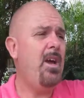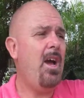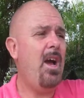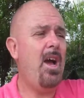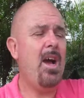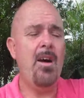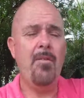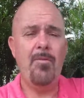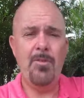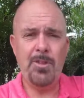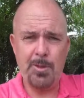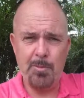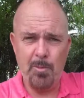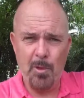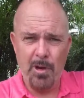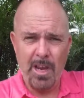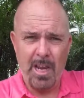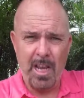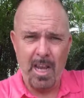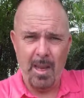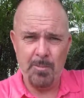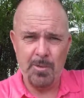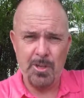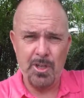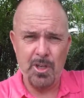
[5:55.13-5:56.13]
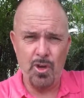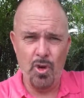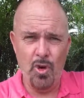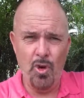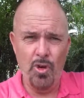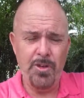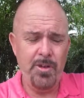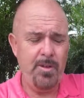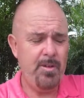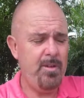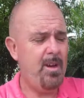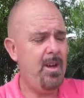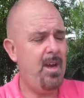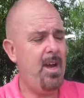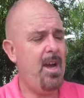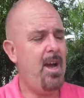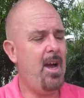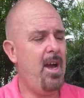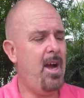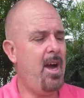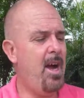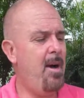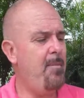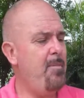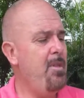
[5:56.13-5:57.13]
The spring clips are good.
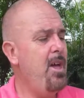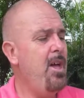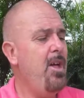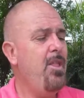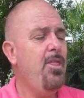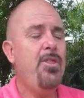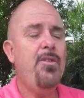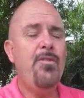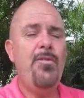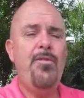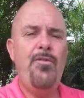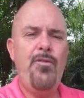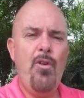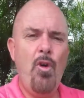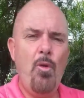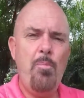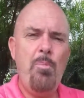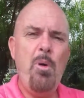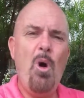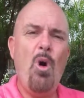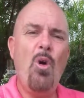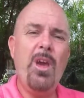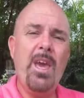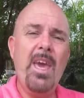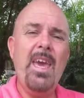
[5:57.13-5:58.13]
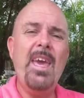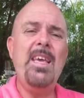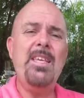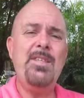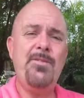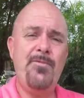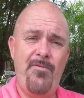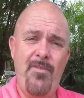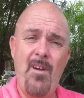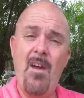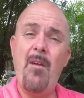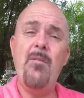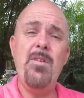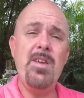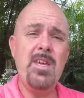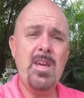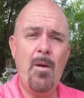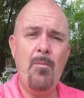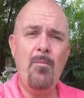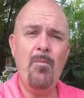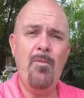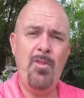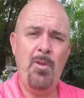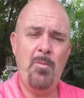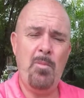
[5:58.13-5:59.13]
The foot pocket is very
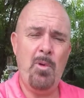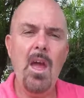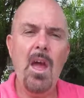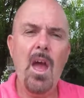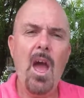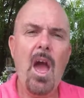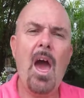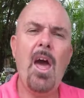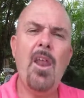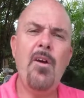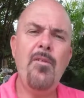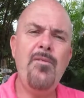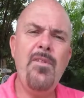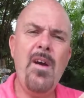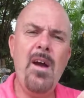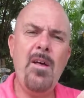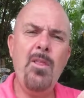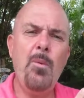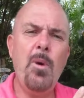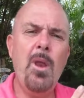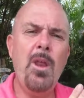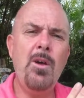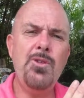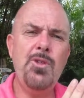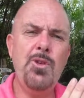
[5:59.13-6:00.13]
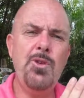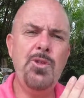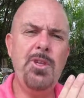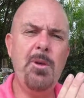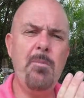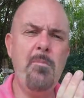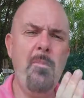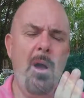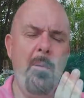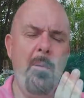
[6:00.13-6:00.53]
comfortable, and I found that when I was using my